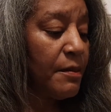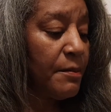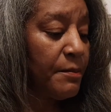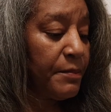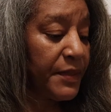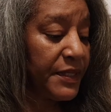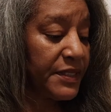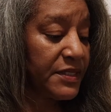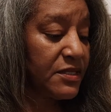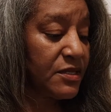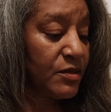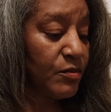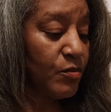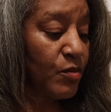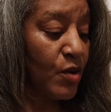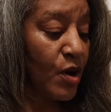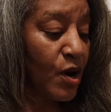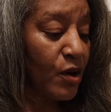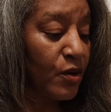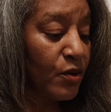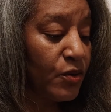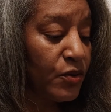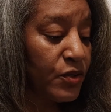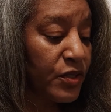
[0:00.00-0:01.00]
But
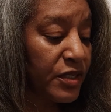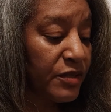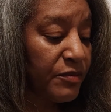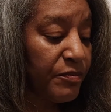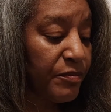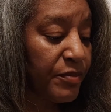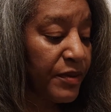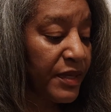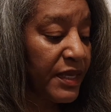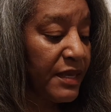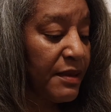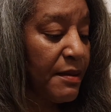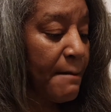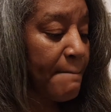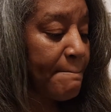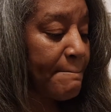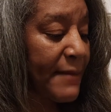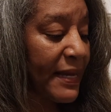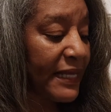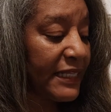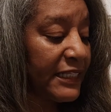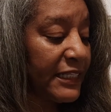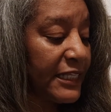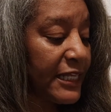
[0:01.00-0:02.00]
tomorrow could be
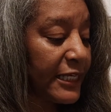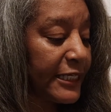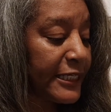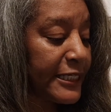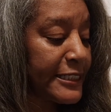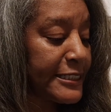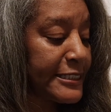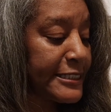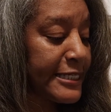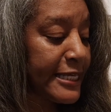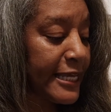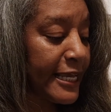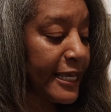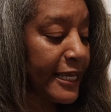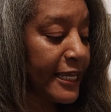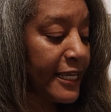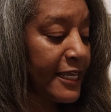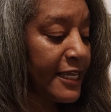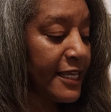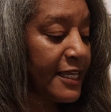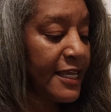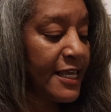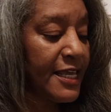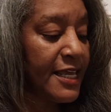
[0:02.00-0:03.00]
my lucky day.
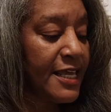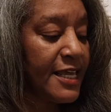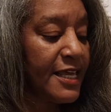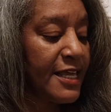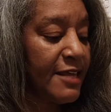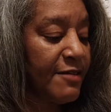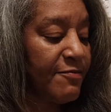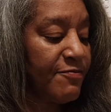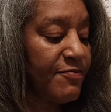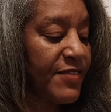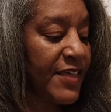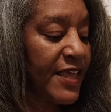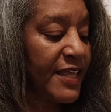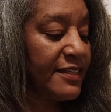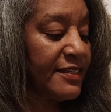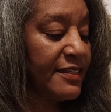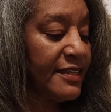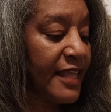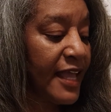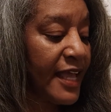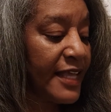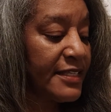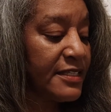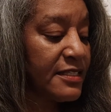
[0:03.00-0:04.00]
If that
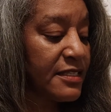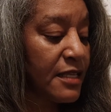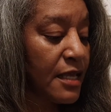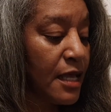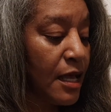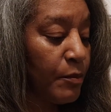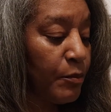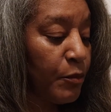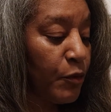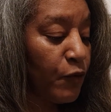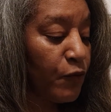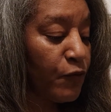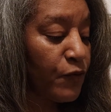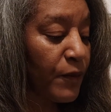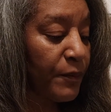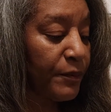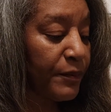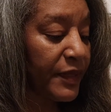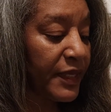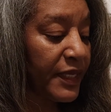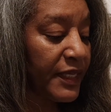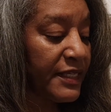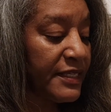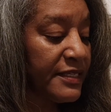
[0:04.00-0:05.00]
nice couple from
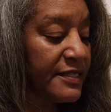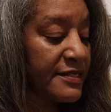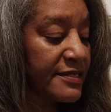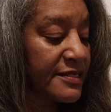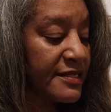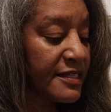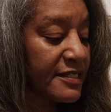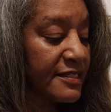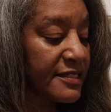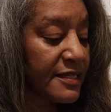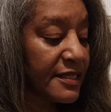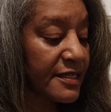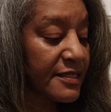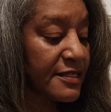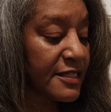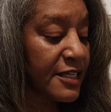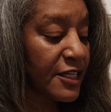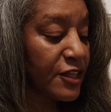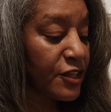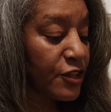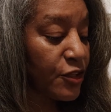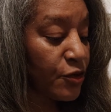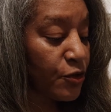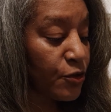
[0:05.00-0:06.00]
East
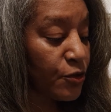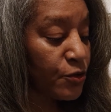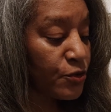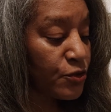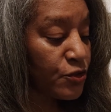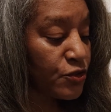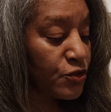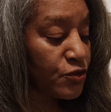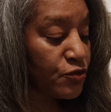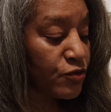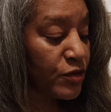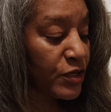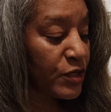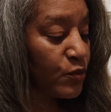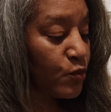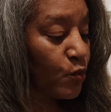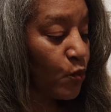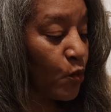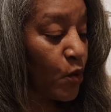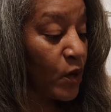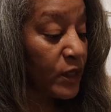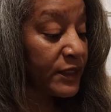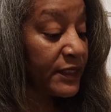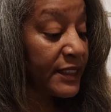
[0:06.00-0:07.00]
63rd Street
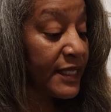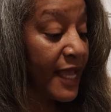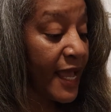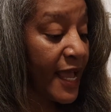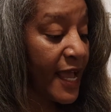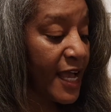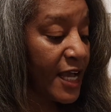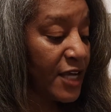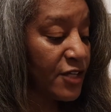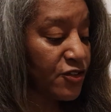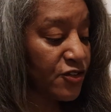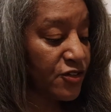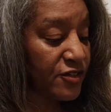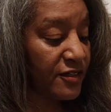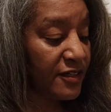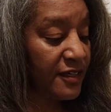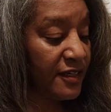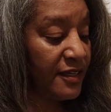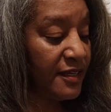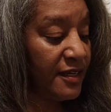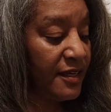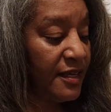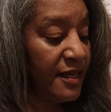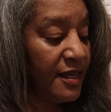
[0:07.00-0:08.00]
wanted
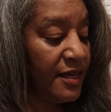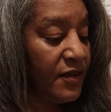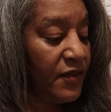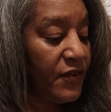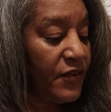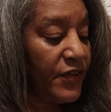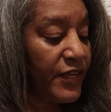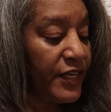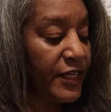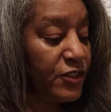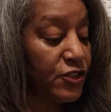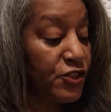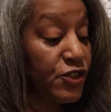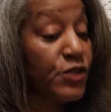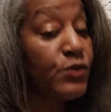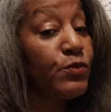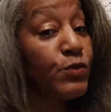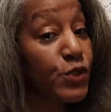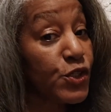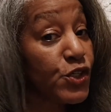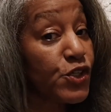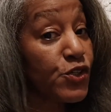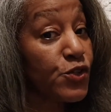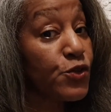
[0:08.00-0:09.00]
Ashley, and she
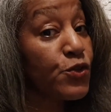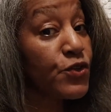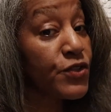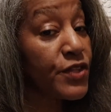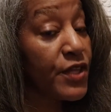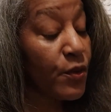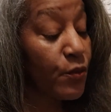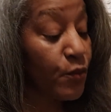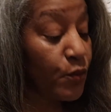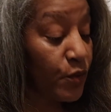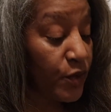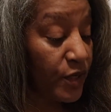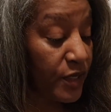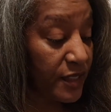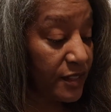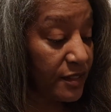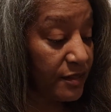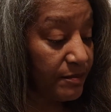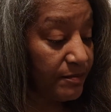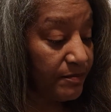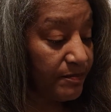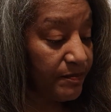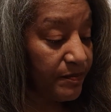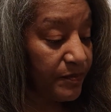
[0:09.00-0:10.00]
was sure they would,
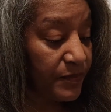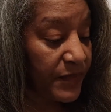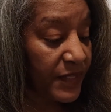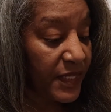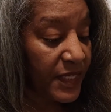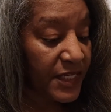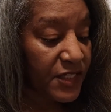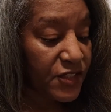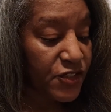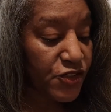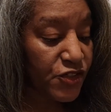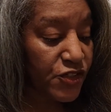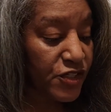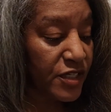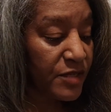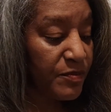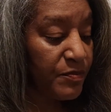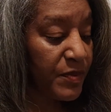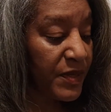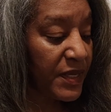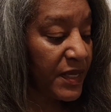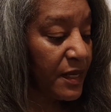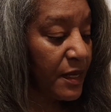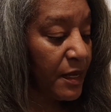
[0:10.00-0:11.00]
she'd
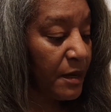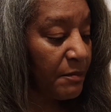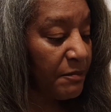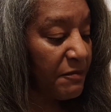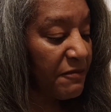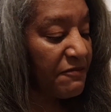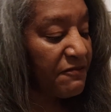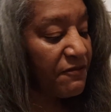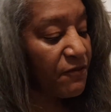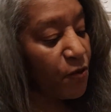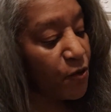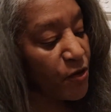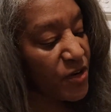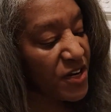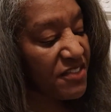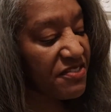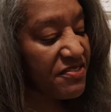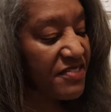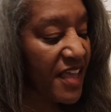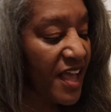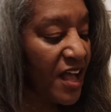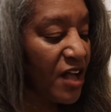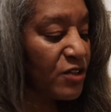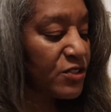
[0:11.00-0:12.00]
be up
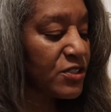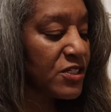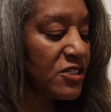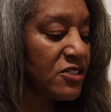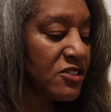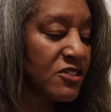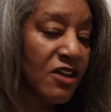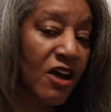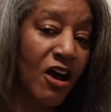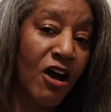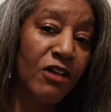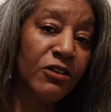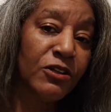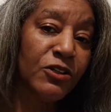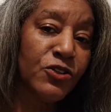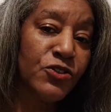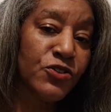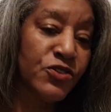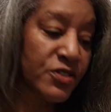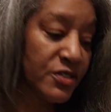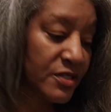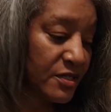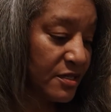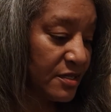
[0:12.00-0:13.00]

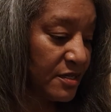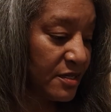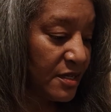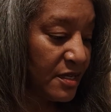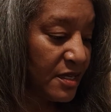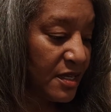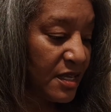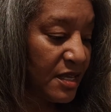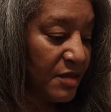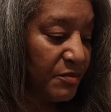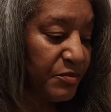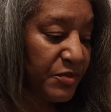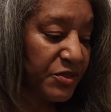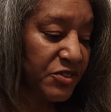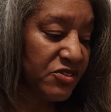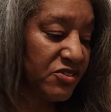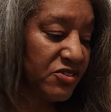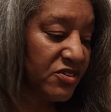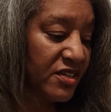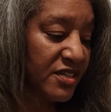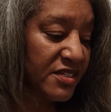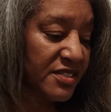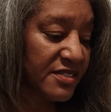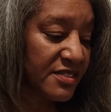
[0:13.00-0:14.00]
$40,000. But
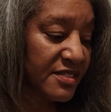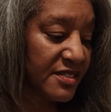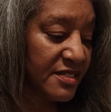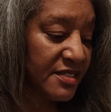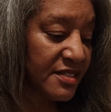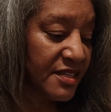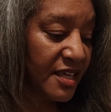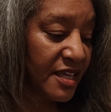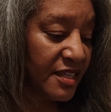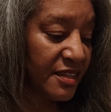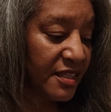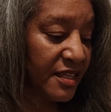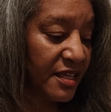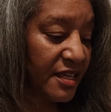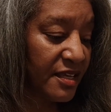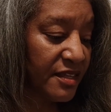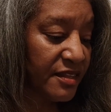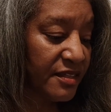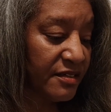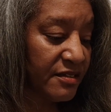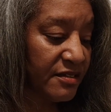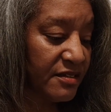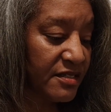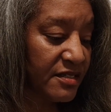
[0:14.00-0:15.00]
Justin and the
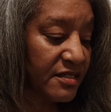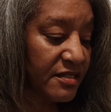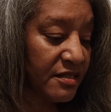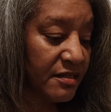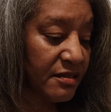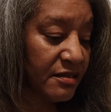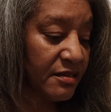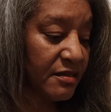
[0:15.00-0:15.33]
others,